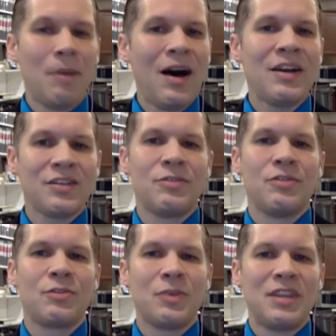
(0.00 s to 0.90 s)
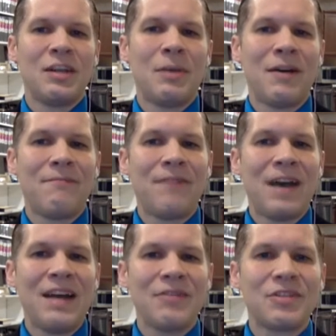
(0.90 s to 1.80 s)
apostles within about
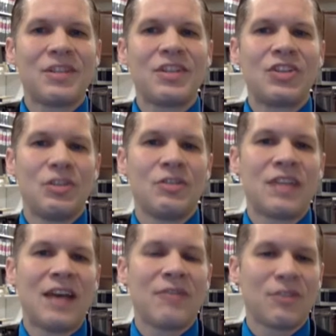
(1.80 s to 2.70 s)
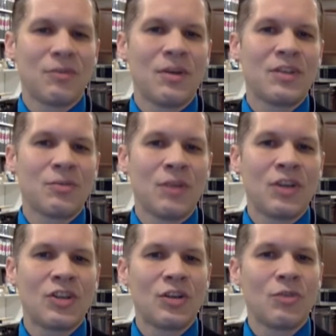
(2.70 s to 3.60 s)
five or six years after the
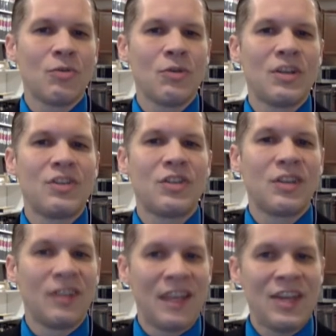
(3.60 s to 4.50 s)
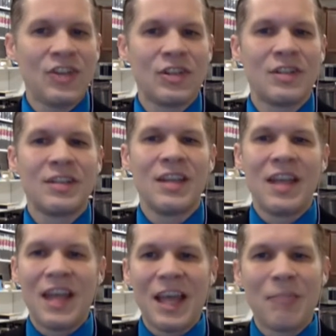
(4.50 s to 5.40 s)
resurrection, according to Galatians,
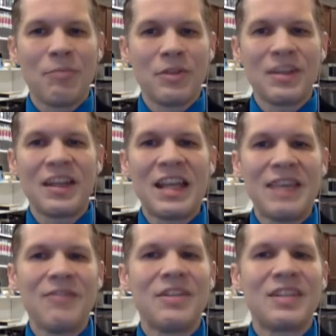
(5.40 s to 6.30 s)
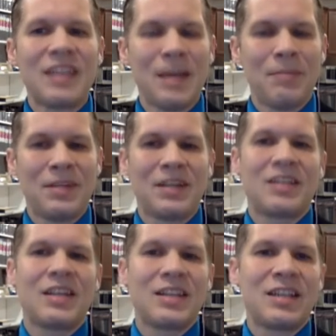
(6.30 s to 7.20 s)
a book that even
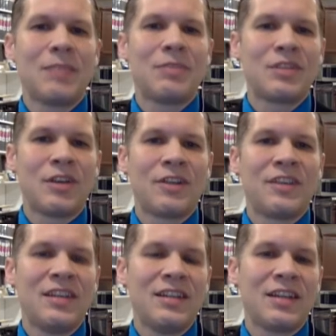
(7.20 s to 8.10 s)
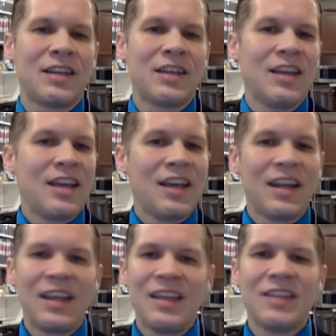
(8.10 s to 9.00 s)
skeptics accept as authentic.
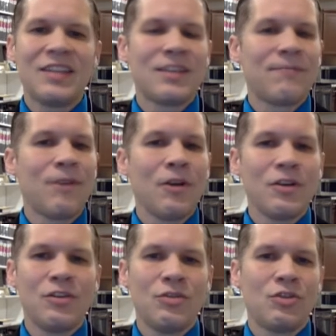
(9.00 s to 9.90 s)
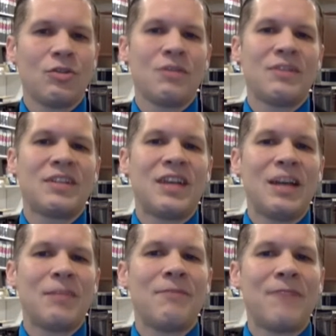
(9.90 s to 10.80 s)
And again, this is far too short of a
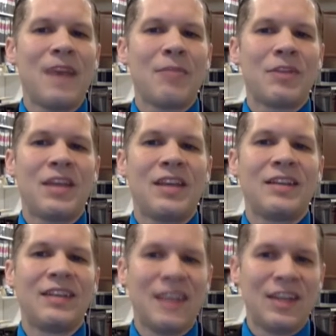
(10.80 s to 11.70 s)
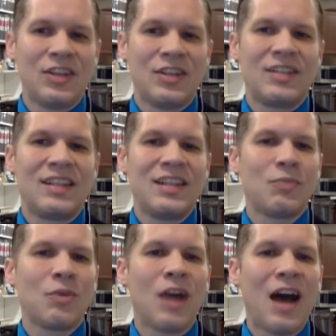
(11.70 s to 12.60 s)
time to fabricate legends.
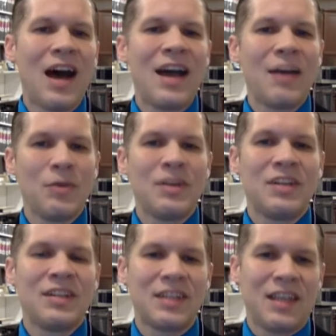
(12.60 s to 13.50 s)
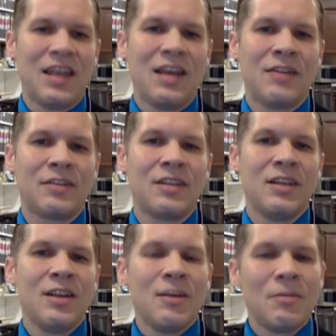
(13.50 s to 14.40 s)
These were eyewitness accounts.
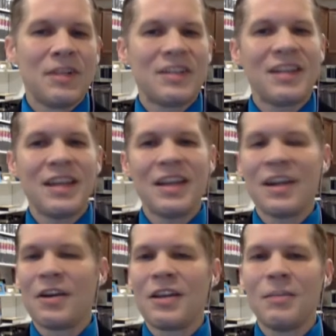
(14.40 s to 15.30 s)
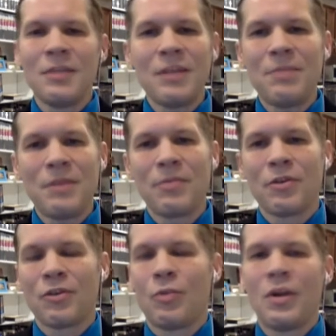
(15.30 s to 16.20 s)
But a second area that many people
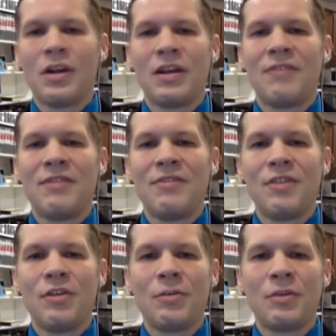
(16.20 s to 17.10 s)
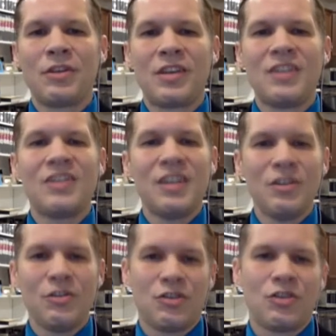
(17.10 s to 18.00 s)
aren't aware of, even though it
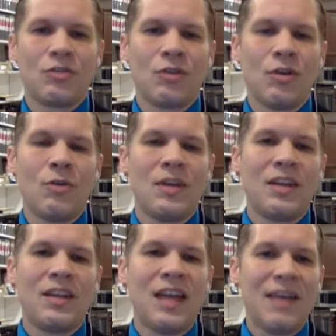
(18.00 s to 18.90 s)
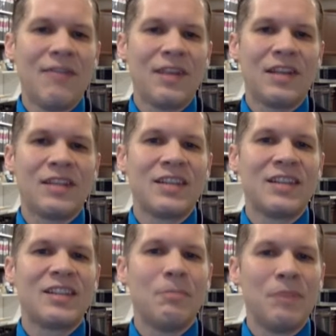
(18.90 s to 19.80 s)
continues to grow in evidence,
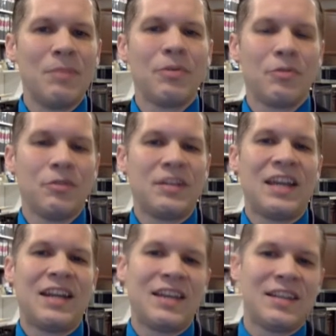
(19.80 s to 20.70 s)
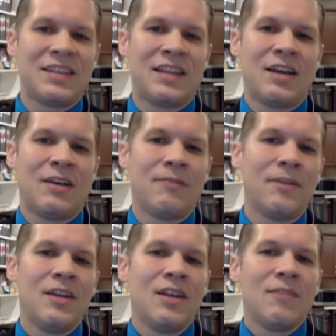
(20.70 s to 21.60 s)
is the biblical data itself.
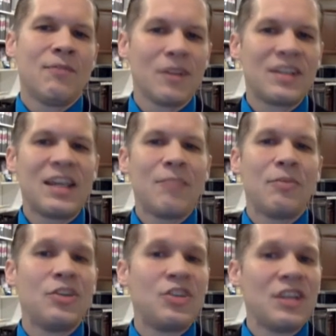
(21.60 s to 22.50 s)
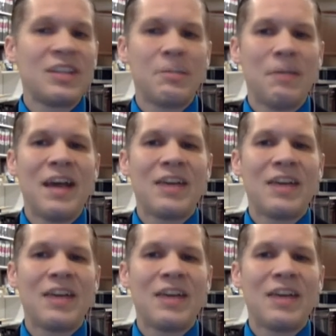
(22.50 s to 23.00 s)
For example, in just the